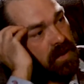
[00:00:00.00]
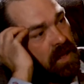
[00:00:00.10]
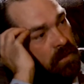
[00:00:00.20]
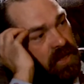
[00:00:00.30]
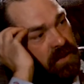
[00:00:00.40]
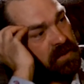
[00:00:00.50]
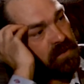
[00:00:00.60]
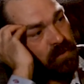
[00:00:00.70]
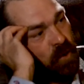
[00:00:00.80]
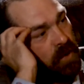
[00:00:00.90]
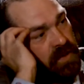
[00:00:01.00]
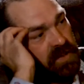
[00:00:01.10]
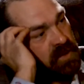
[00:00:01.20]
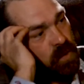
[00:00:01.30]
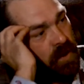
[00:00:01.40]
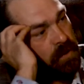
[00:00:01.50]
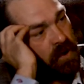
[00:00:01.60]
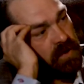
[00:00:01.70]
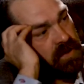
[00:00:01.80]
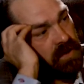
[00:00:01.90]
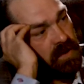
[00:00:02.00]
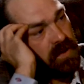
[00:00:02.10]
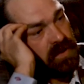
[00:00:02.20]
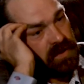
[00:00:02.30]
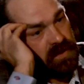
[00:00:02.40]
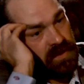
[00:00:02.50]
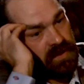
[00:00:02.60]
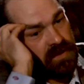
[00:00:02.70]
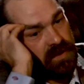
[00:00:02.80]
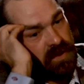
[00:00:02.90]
it means more than just one person. This is